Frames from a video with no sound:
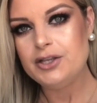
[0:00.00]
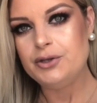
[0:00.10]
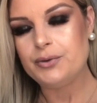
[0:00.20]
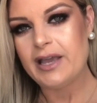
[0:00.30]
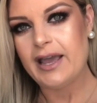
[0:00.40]

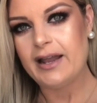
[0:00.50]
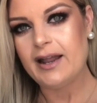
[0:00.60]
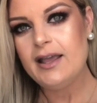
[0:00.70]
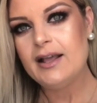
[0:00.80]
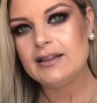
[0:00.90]
You
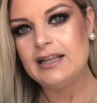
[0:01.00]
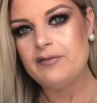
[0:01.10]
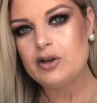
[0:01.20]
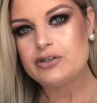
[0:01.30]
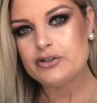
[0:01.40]
can
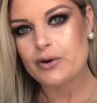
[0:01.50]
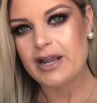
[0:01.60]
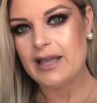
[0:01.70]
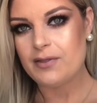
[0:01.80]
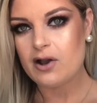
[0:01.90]
leave your
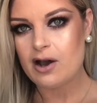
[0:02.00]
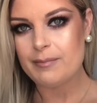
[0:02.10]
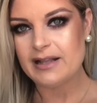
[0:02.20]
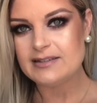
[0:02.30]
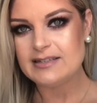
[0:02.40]
story in the
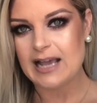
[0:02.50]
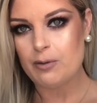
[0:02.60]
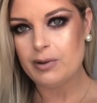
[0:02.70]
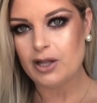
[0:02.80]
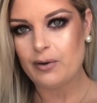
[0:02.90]
comments
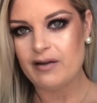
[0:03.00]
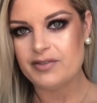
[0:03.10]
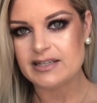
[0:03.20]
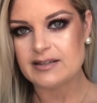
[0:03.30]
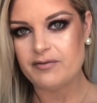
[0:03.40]
down below
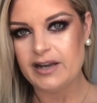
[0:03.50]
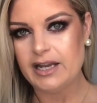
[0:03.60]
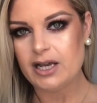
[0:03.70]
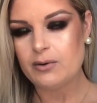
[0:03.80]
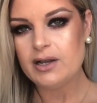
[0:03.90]
of this
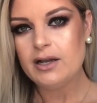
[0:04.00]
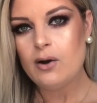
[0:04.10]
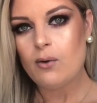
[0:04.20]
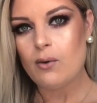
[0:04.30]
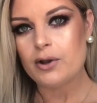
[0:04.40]
video,
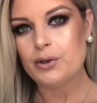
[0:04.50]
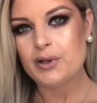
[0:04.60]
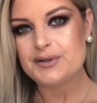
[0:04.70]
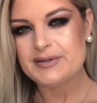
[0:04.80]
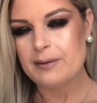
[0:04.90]
or you
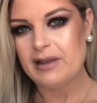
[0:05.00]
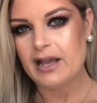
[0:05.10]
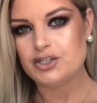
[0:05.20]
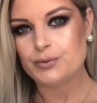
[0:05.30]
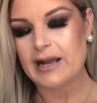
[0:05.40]
can send me
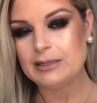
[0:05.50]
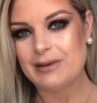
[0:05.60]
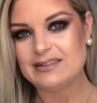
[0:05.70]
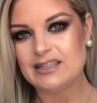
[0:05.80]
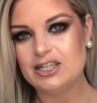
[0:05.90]
a direct
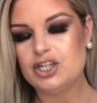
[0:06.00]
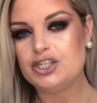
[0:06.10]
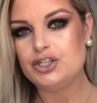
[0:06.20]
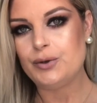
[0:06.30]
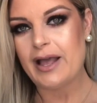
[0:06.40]

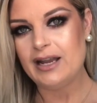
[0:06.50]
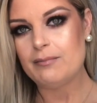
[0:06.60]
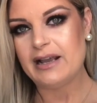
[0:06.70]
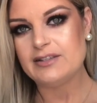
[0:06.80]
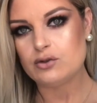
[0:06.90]
message to any
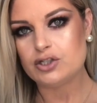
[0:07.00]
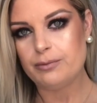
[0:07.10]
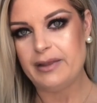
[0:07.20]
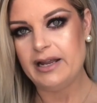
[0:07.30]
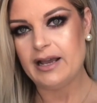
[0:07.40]
of my
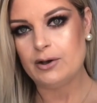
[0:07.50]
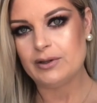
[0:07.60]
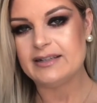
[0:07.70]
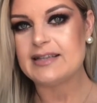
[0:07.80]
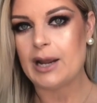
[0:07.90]
social media
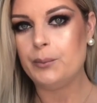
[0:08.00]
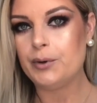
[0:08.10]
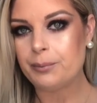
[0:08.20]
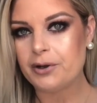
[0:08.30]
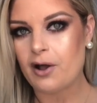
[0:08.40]
outlets. I
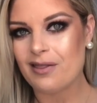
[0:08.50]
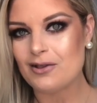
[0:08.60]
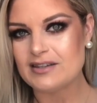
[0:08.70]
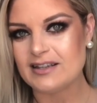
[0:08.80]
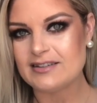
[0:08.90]
will put all
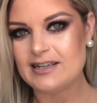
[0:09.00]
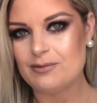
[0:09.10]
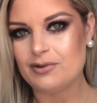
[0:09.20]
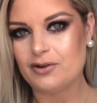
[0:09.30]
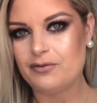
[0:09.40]
those links
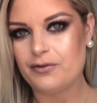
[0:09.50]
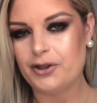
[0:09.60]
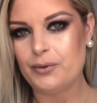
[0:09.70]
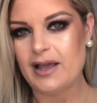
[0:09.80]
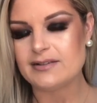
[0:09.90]
down below for
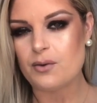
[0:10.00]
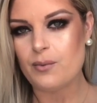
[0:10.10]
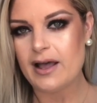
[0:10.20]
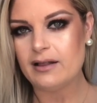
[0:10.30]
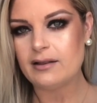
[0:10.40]
you as
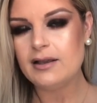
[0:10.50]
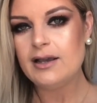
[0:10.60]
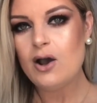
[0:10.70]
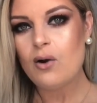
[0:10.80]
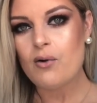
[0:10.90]
well.
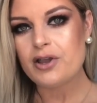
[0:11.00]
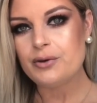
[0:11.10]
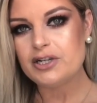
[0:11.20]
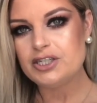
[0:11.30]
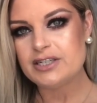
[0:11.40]
Or
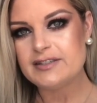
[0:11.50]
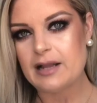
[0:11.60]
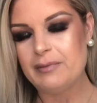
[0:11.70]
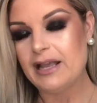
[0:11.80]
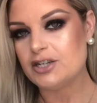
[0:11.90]
you can just
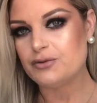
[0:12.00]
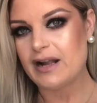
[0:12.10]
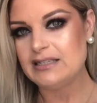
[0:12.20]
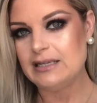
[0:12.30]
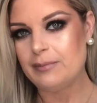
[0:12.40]
send me a
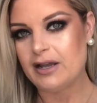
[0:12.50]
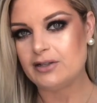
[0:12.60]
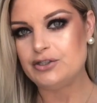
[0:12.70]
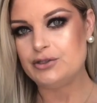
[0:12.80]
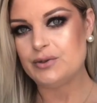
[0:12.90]
direct
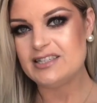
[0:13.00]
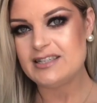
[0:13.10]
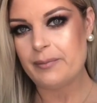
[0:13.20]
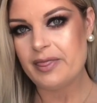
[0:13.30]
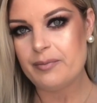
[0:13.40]
email to
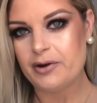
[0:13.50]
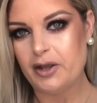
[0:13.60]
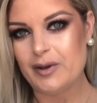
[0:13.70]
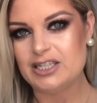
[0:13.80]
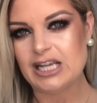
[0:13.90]

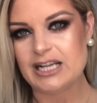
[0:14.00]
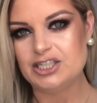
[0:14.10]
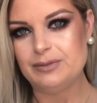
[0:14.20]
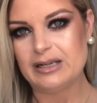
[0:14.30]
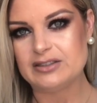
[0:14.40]

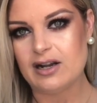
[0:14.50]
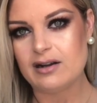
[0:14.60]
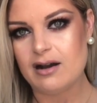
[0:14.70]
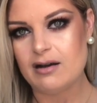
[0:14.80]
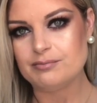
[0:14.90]

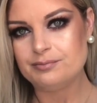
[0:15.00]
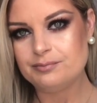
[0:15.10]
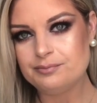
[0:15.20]
summontheprettywitch@gmail.com.